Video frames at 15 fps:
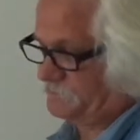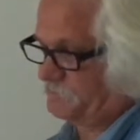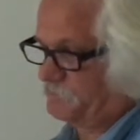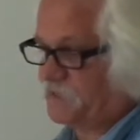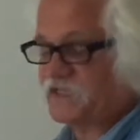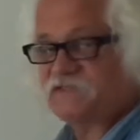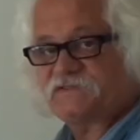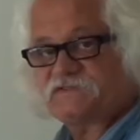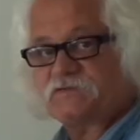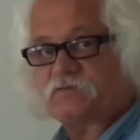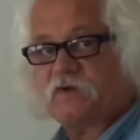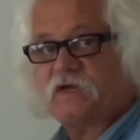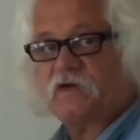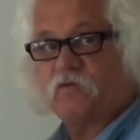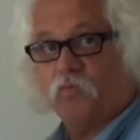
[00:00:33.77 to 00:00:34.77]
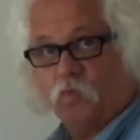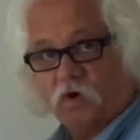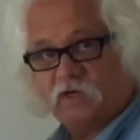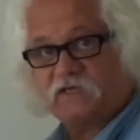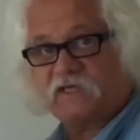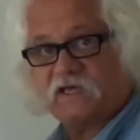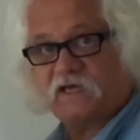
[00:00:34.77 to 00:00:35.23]
based around
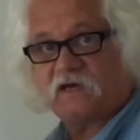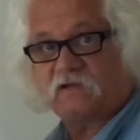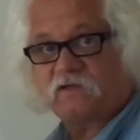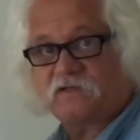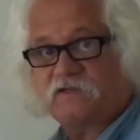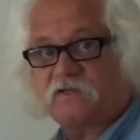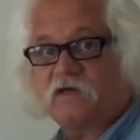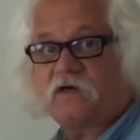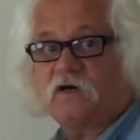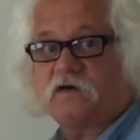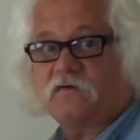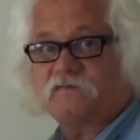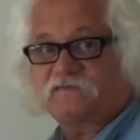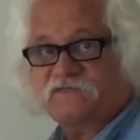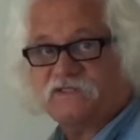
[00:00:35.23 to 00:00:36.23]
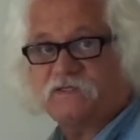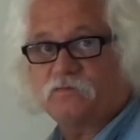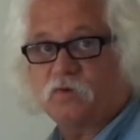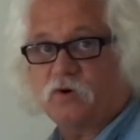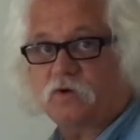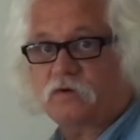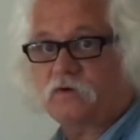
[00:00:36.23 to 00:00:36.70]
1 gallon of
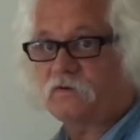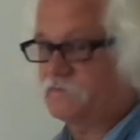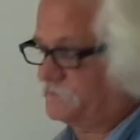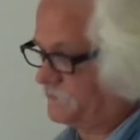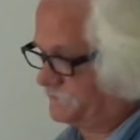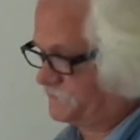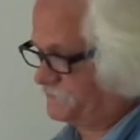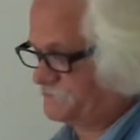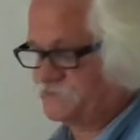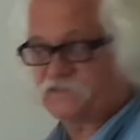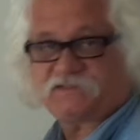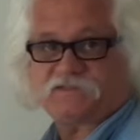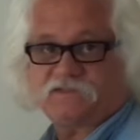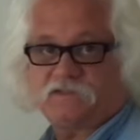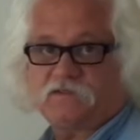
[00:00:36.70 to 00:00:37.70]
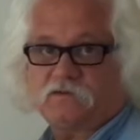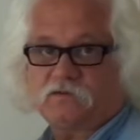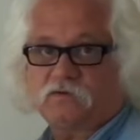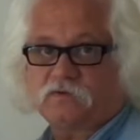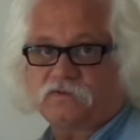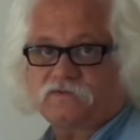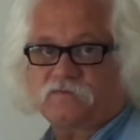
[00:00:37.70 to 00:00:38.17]
seawater. This is just, of
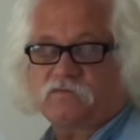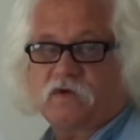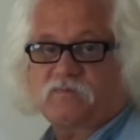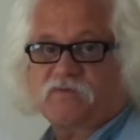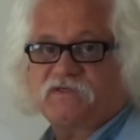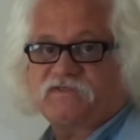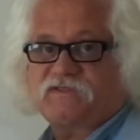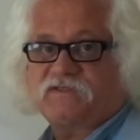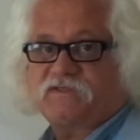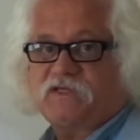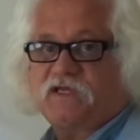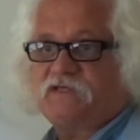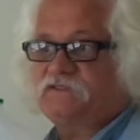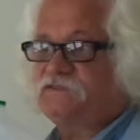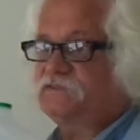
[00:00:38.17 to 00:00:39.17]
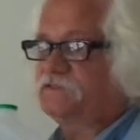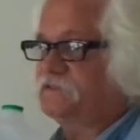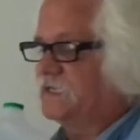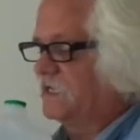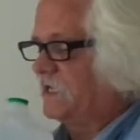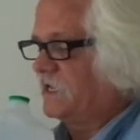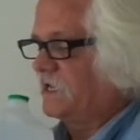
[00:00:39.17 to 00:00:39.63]
course, a representation.
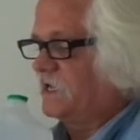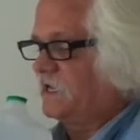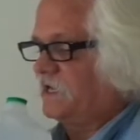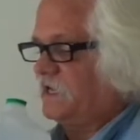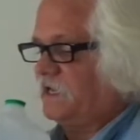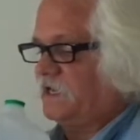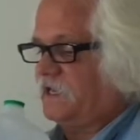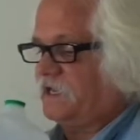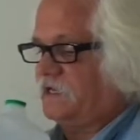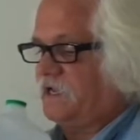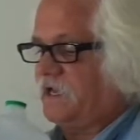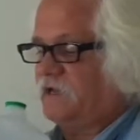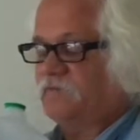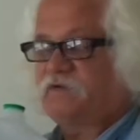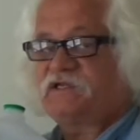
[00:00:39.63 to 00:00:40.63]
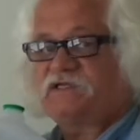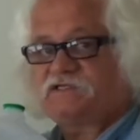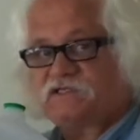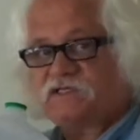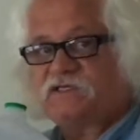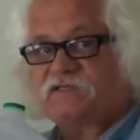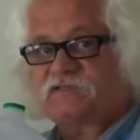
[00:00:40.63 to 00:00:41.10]
And how many
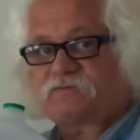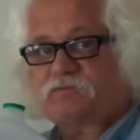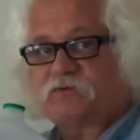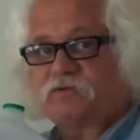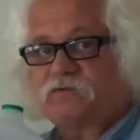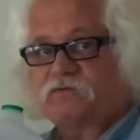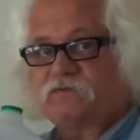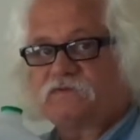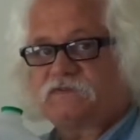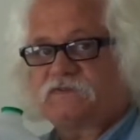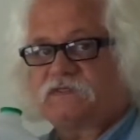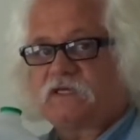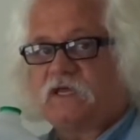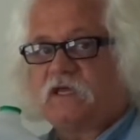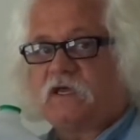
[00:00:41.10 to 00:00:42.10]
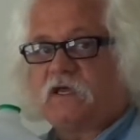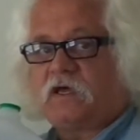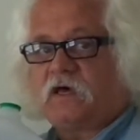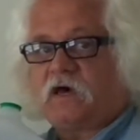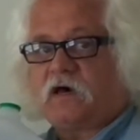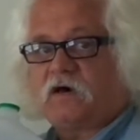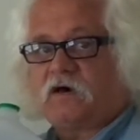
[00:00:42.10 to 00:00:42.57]
teaspoons
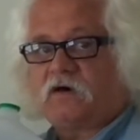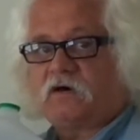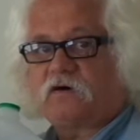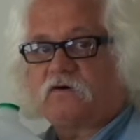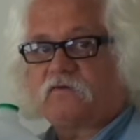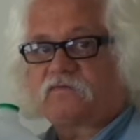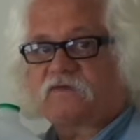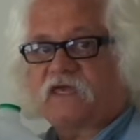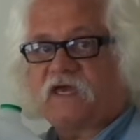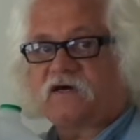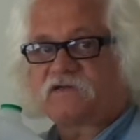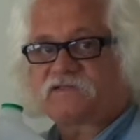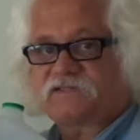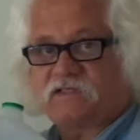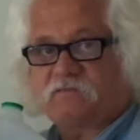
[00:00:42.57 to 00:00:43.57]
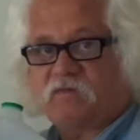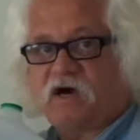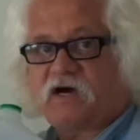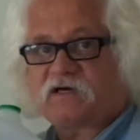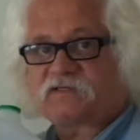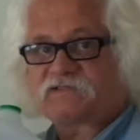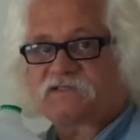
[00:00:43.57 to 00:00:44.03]
of calcium
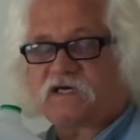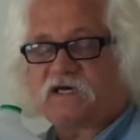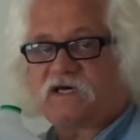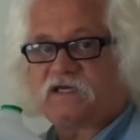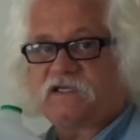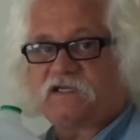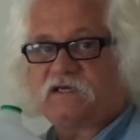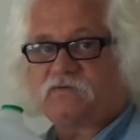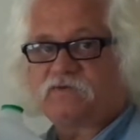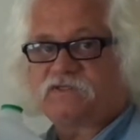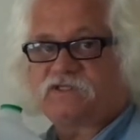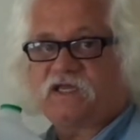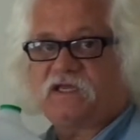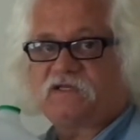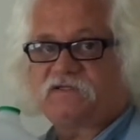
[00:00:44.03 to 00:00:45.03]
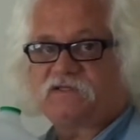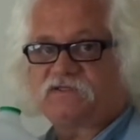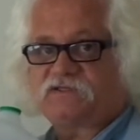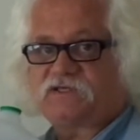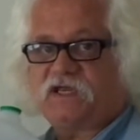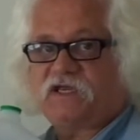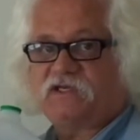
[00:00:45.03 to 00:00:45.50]
oxide it would take to
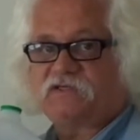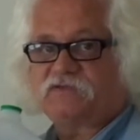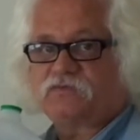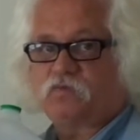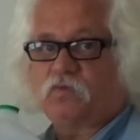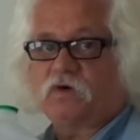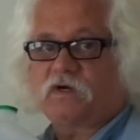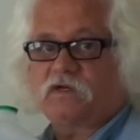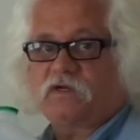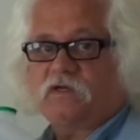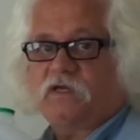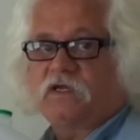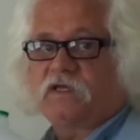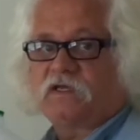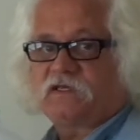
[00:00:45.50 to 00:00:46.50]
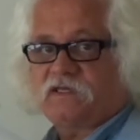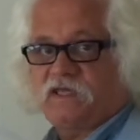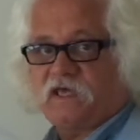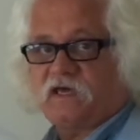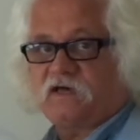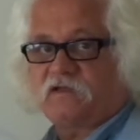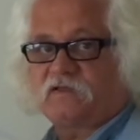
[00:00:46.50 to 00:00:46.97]
change 1
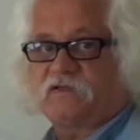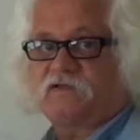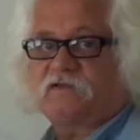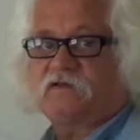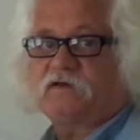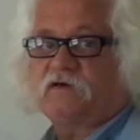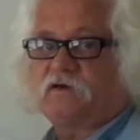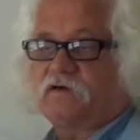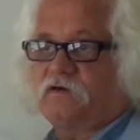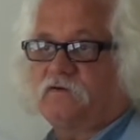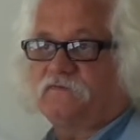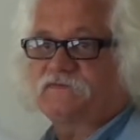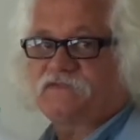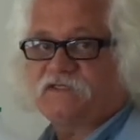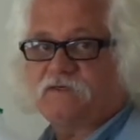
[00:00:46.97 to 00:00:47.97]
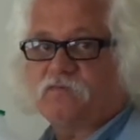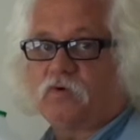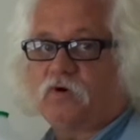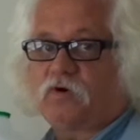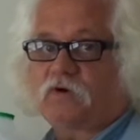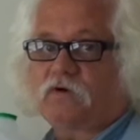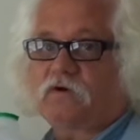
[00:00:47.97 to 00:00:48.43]
gallon of
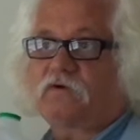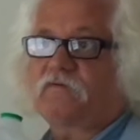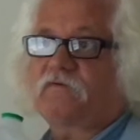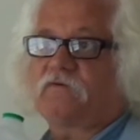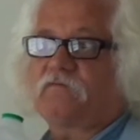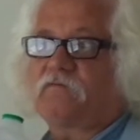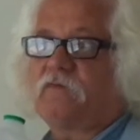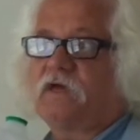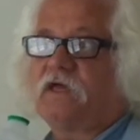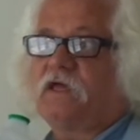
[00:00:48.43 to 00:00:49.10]
seawater from